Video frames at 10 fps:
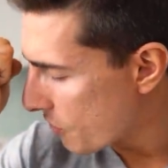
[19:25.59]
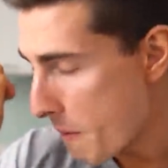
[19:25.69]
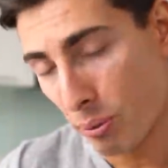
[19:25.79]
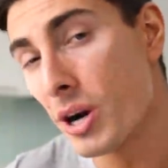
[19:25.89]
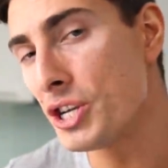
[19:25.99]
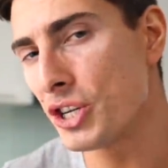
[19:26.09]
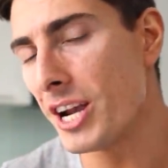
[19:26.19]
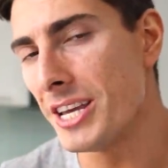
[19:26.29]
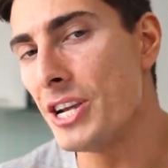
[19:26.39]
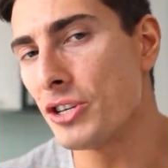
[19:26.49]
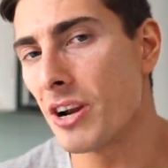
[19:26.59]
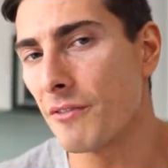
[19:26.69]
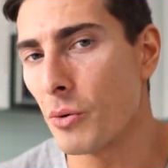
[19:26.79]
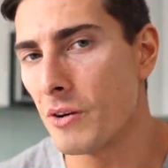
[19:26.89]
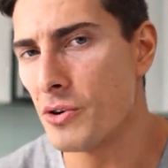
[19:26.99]
I appreciate each and
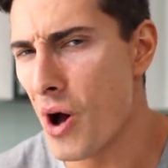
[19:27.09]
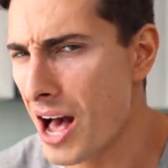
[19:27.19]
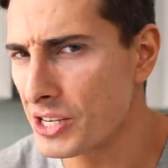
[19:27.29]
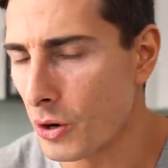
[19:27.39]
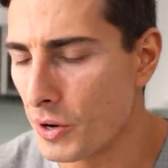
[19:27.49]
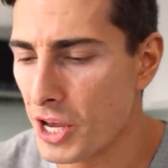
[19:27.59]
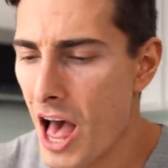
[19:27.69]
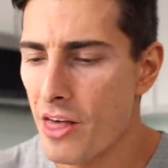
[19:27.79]
every one of you, as always.